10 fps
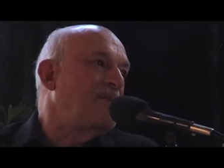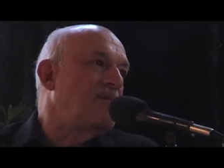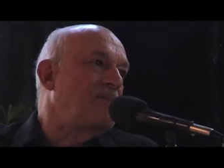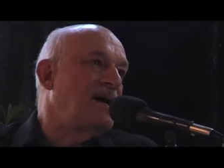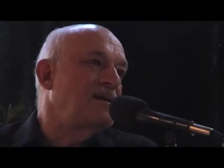
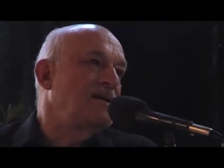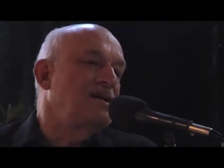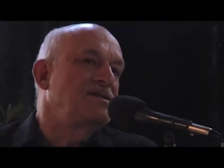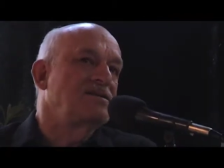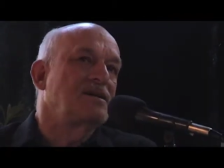happy about
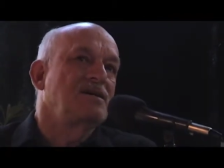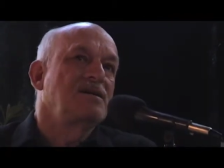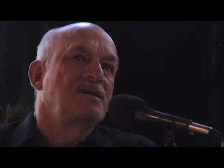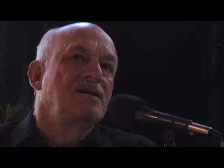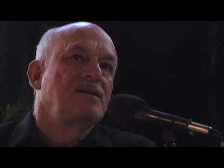is
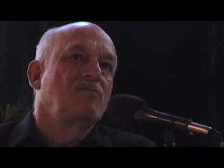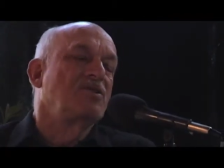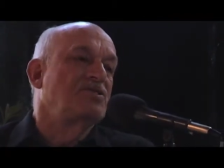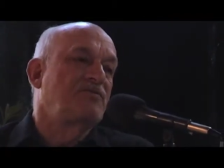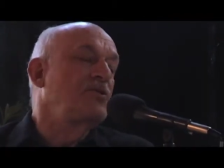
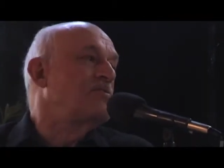there's